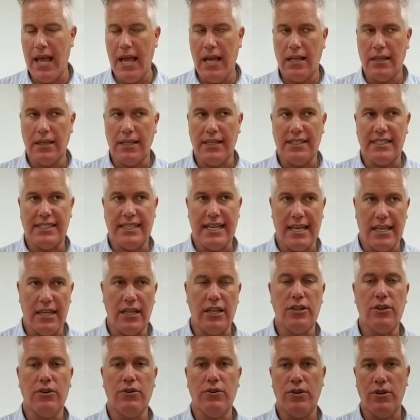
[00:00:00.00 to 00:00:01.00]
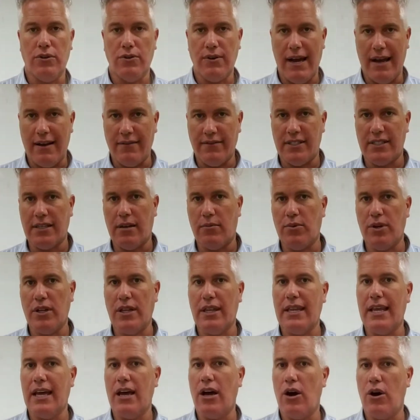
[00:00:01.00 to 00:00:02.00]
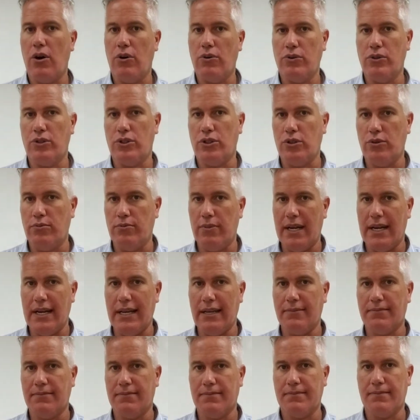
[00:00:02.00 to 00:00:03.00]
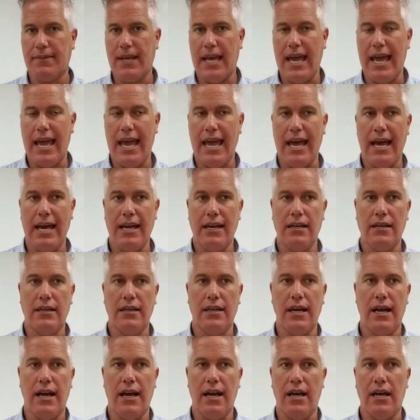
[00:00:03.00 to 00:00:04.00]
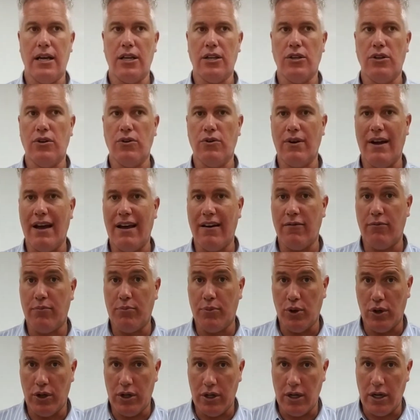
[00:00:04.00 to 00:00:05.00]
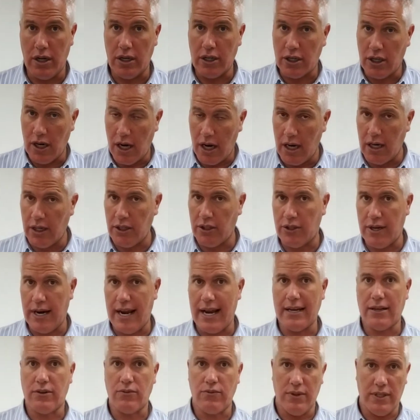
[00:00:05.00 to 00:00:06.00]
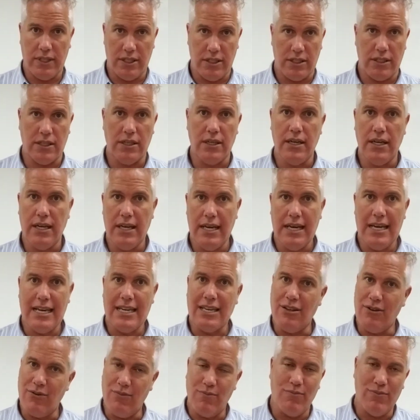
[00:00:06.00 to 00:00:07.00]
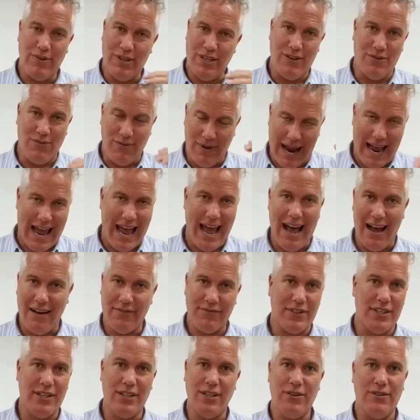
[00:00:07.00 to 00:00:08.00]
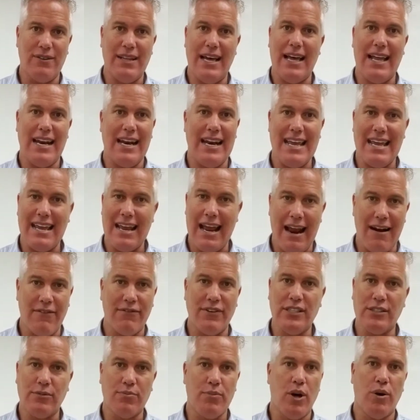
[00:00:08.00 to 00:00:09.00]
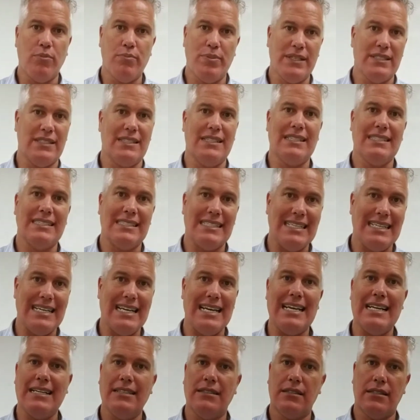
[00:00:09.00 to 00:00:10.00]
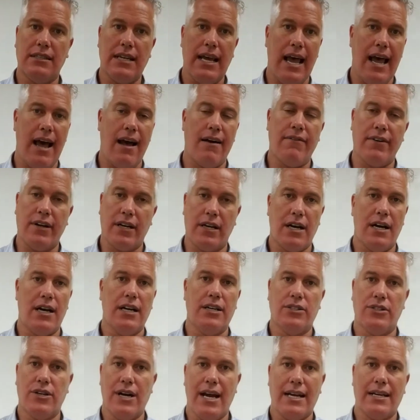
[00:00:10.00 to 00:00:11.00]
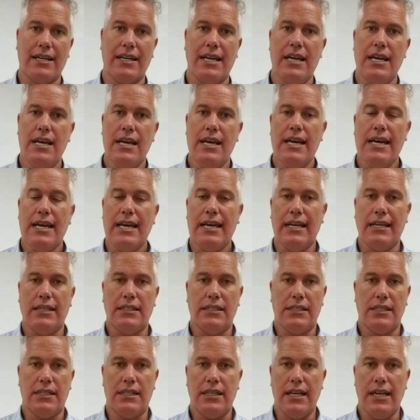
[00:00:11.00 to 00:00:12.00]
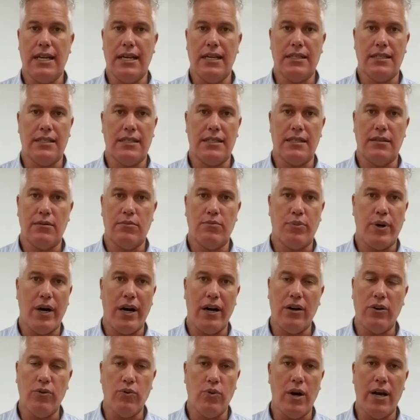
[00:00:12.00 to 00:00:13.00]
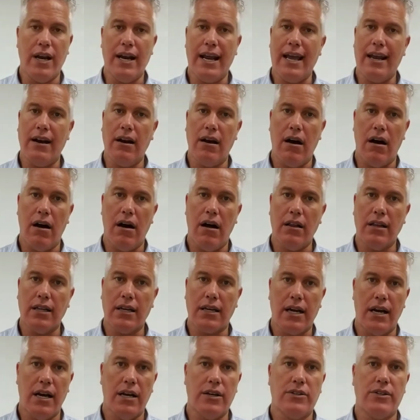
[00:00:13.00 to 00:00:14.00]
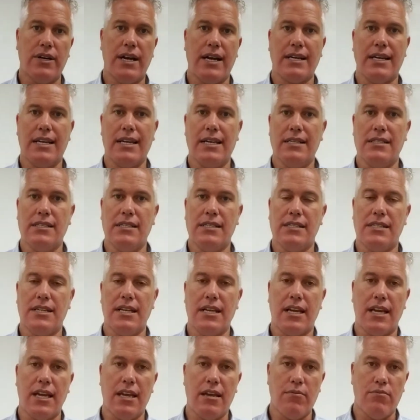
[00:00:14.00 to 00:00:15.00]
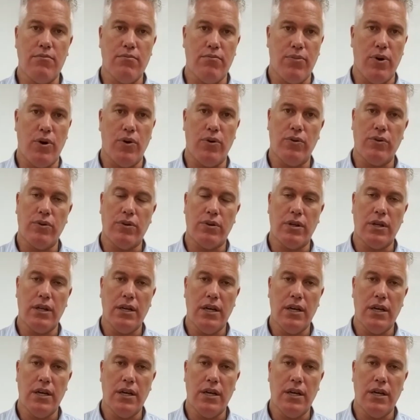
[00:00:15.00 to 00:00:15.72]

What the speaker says: Let's say that you do have someone that owes you money, and you have put it on contract, which you have to do that. Every small business needs to have a contract. It's priority one, and all a contract is to keep both